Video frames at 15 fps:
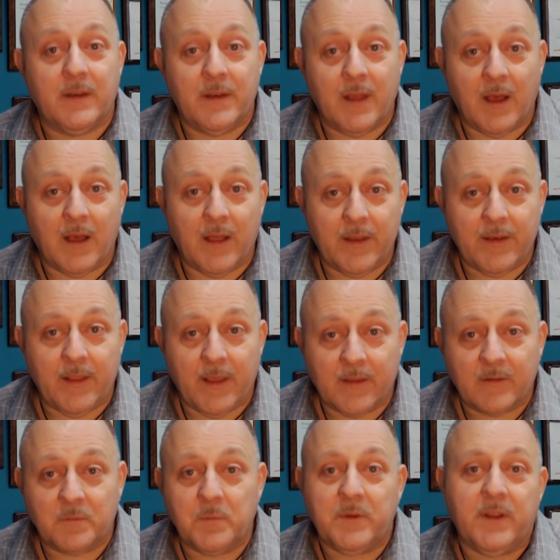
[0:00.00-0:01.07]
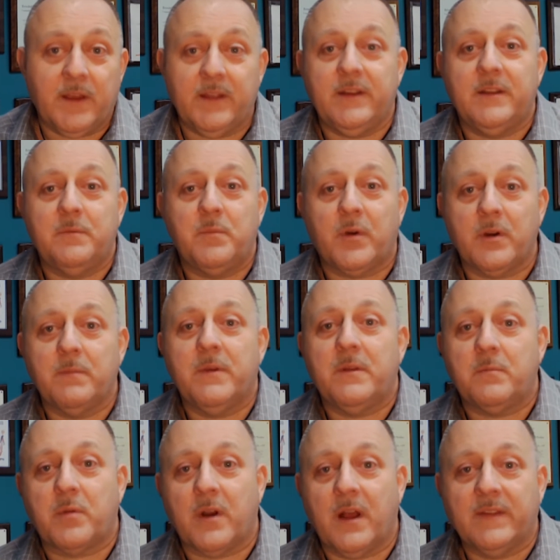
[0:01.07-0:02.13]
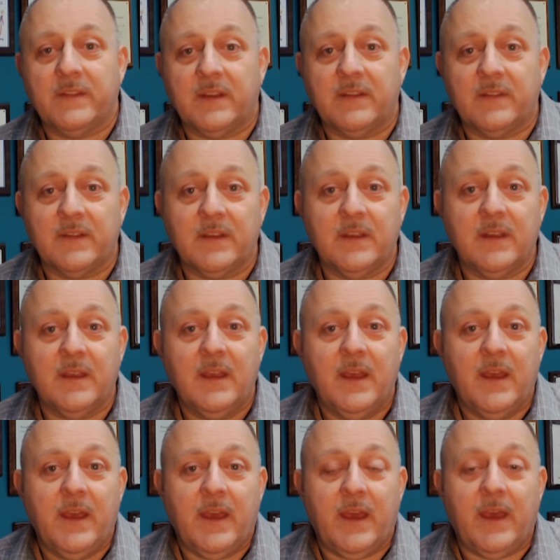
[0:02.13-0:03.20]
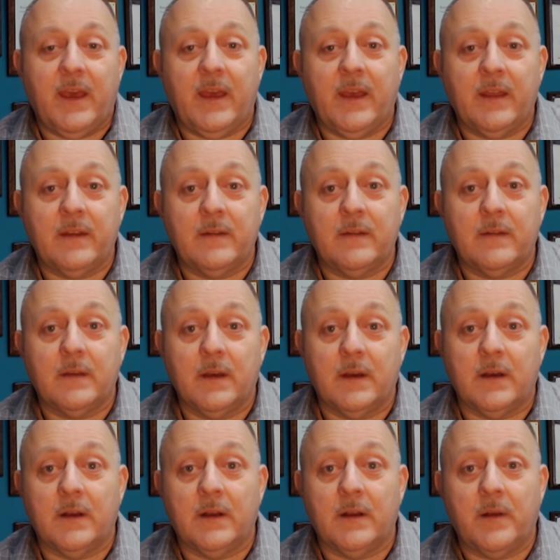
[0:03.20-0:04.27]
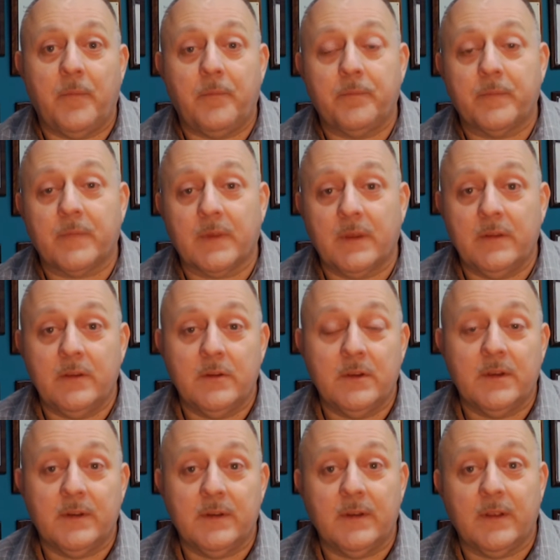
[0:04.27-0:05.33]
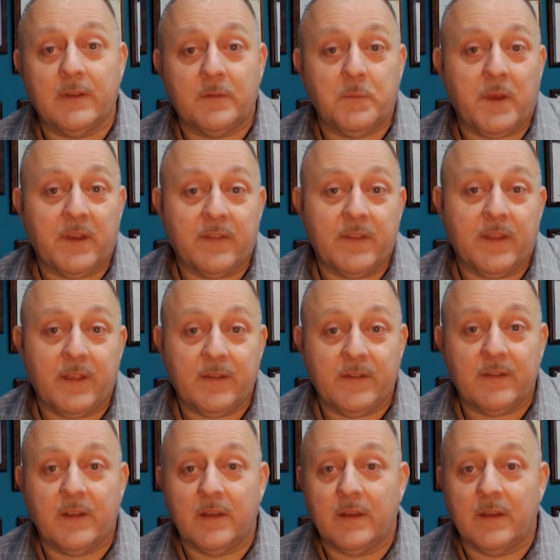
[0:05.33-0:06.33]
non-expedited permit processing, and you can expect that